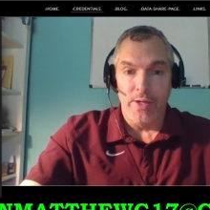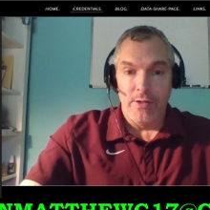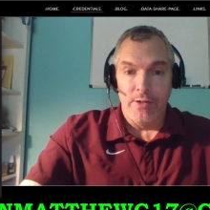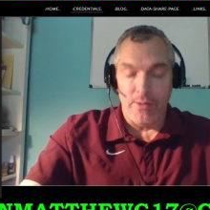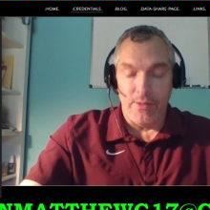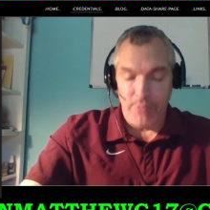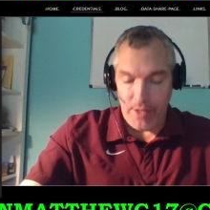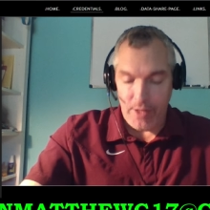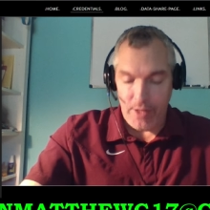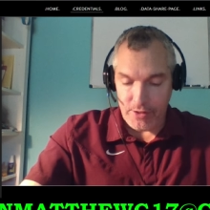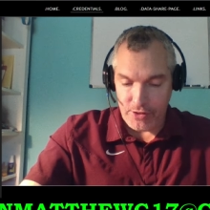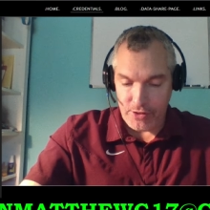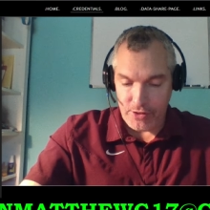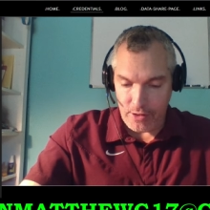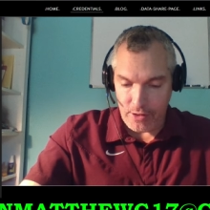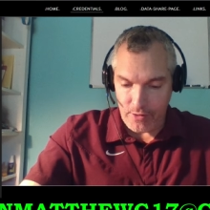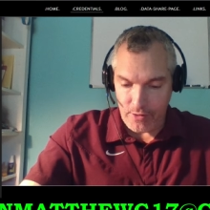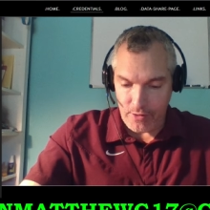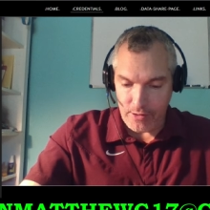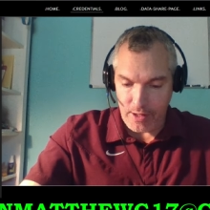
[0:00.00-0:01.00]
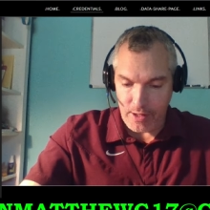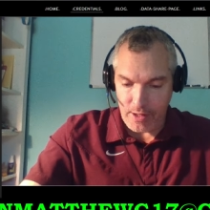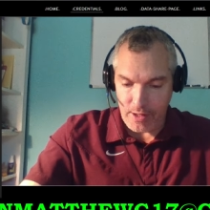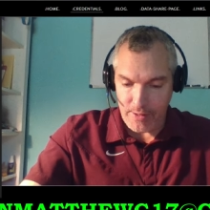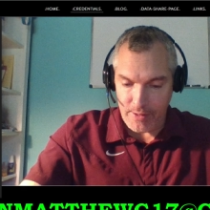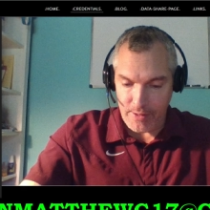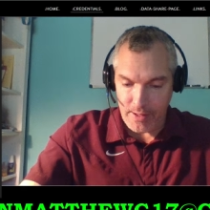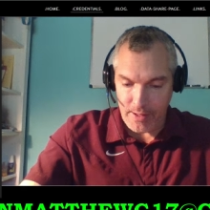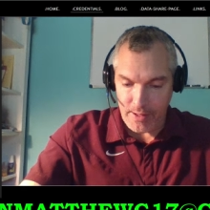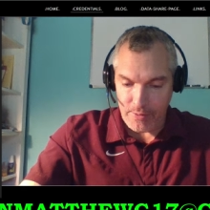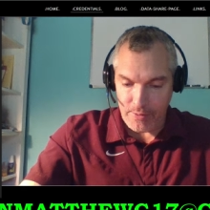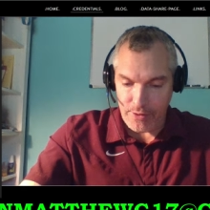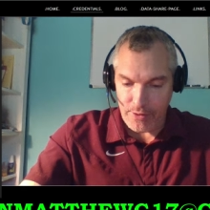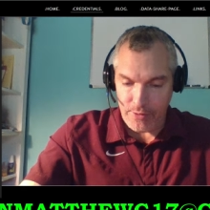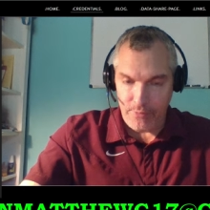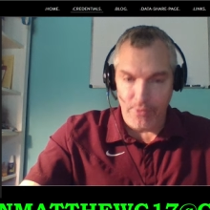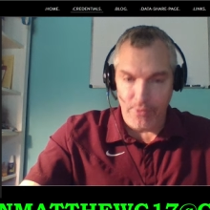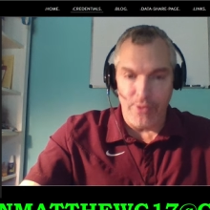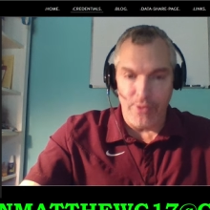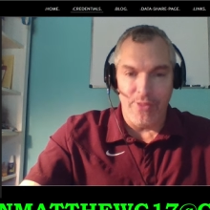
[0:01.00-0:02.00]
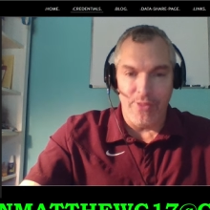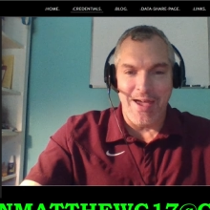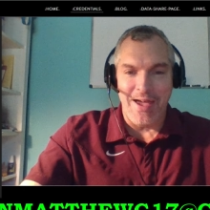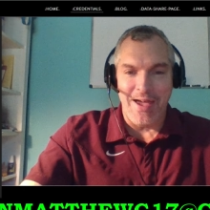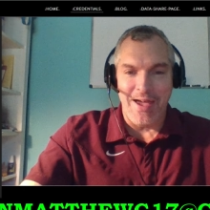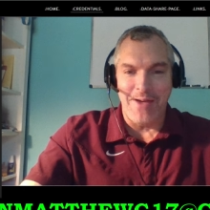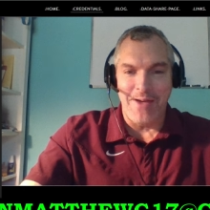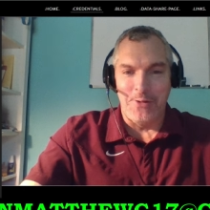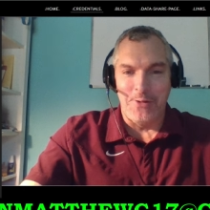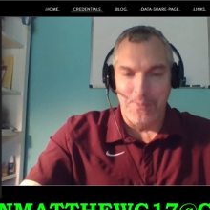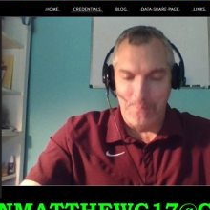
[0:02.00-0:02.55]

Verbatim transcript: So I'm not sure where you're coming up with, with that one.